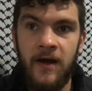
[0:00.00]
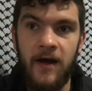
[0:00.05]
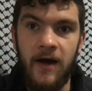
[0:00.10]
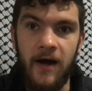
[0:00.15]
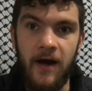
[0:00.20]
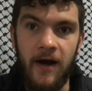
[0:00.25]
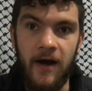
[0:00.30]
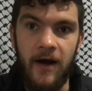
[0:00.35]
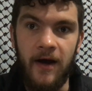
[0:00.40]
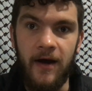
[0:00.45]

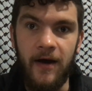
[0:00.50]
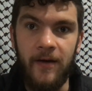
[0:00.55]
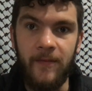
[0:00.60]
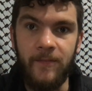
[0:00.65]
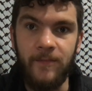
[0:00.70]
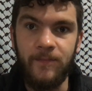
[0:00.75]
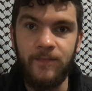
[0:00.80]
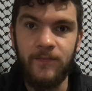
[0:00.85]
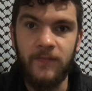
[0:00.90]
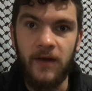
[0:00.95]

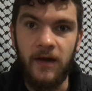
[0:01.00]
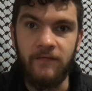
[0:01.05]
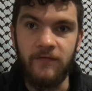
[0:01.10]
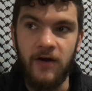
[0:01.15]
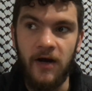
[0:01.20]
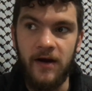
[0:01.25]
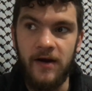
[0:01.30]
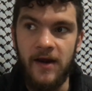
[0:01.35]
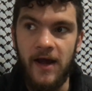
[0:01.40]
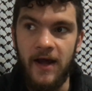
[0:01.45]
I've
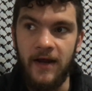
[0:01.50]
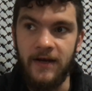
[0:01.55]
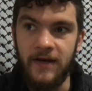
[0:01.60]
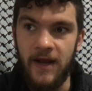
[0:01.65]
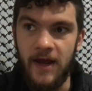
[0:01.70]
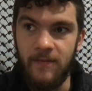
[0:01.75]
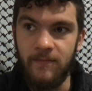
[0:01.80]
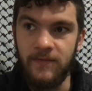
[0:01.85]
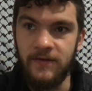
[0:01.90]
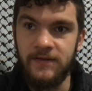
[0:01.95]
got it at an
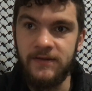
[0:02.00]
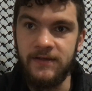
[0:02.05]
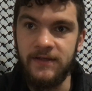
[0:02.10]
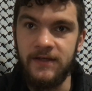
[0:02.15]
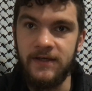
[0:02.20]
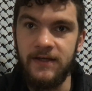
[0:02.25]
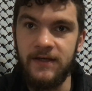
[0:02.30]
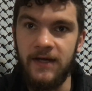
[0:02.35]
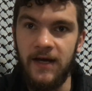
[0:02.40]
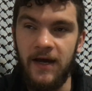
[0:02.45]

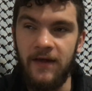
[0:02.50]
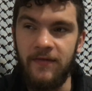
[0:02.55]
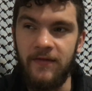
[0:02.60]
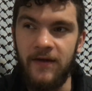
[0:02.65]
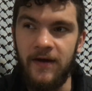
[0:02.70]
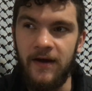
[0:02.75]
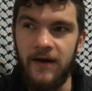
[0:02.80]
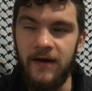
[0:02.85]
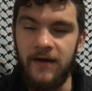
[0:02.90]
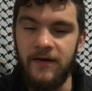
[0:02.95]
embassy, and
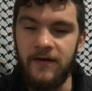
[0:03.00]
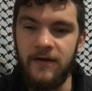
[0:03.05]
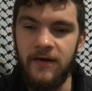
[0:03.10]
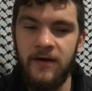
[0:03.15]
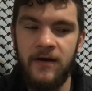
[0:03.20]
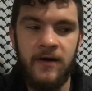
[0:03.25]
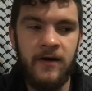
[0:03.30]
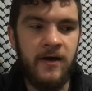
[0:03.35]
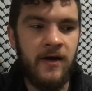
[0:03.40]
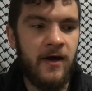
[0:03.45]
then
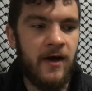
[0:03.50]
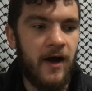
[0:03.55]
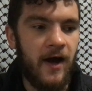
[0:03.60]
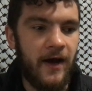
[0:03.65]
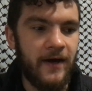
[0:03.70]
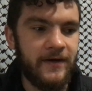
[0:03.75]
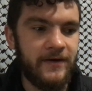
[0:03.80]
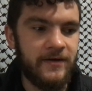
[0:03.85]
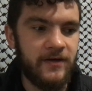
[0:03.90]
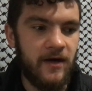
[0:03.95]

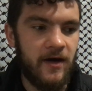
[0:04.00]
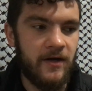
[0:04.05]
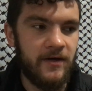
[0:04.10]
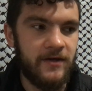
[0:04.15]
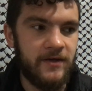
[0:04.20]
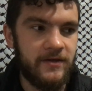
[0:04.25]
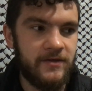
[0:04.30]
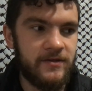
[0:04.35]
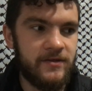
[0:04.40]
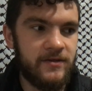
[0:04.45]
I got
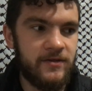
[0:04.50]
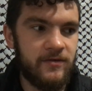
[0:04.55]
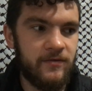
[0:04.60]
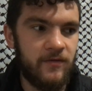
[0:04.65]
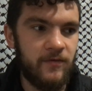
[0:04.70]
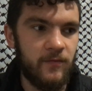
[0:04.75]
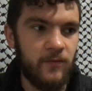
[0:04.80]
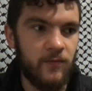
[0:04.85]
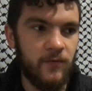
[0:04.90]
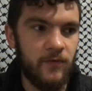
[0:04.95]
it
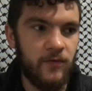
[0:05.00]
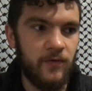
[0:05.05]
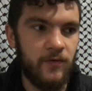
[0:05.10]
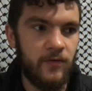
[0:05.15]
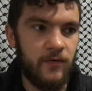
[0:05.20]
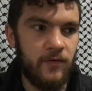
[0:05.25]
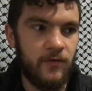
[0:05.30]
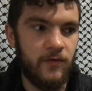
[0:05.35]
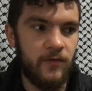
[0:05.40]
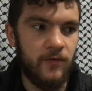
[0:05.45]

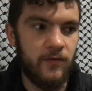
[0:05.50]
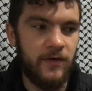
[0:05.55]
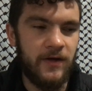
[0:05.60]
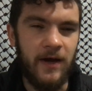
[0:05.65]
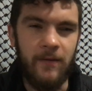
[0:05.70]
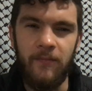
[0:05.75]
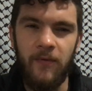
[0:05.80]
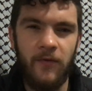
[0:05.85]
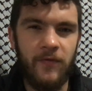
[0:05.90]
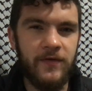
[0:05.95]
through,
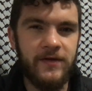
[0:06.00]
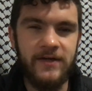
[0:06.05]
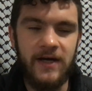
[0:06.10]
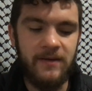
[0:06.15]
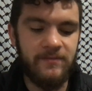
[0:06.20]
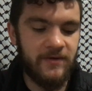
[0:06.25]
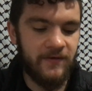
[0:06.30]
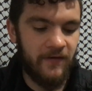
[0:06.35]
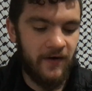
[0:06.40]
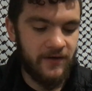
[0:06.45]
yeah, both the
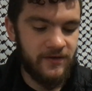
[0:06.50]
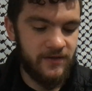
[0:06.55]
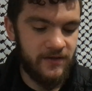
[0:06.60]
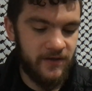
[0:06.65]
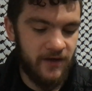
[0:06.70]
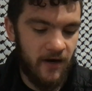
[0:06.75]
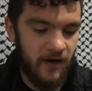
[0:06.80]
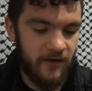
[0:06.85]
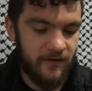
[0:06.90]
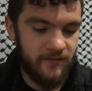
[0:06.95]
times I've actually
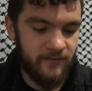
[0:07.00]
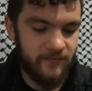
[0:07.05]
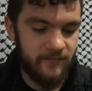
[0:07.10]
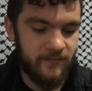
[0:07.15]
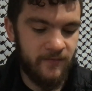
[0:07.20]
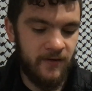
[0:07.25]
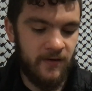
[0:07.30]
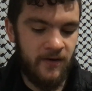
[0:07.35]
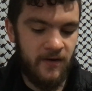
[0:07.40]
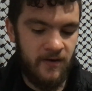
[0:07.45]
gotten
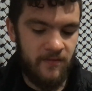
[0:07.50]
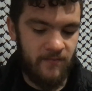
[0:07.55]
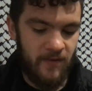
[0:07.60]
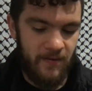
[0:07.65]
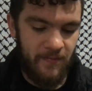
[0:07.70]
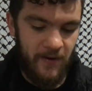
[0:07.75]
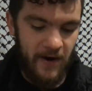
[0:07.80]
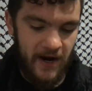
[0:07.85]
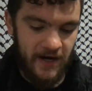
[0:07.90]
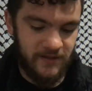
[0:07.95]
my
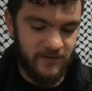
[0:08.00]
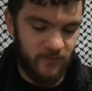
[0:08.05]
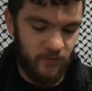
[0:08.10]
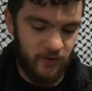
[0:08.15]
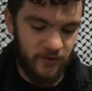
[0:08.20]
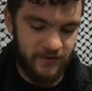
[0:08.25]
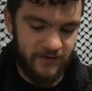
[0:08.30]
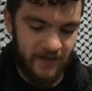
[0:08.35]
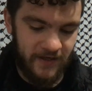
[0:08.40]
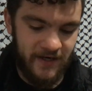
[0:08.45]

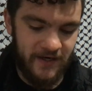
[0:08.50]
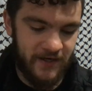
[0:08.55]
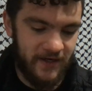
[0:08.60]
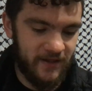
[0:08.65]
passports, I didn't